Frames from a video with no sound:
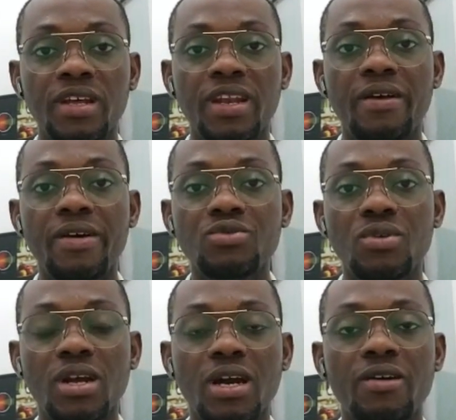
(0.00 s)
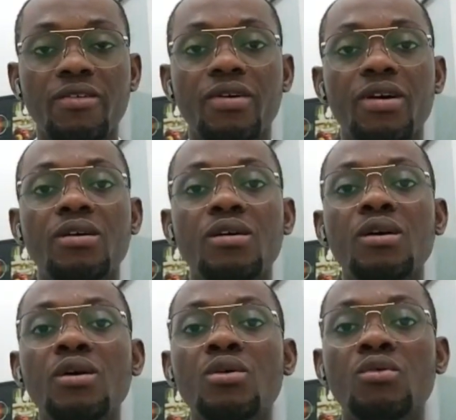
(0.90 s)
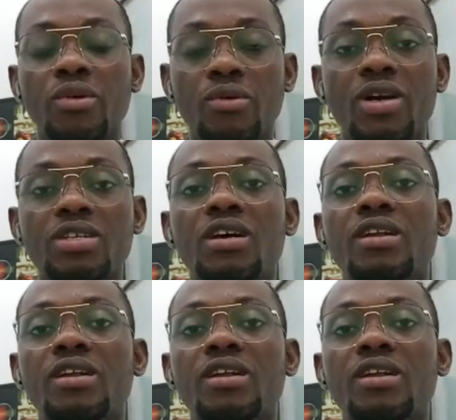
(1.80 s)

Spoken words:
The direct one, however, requires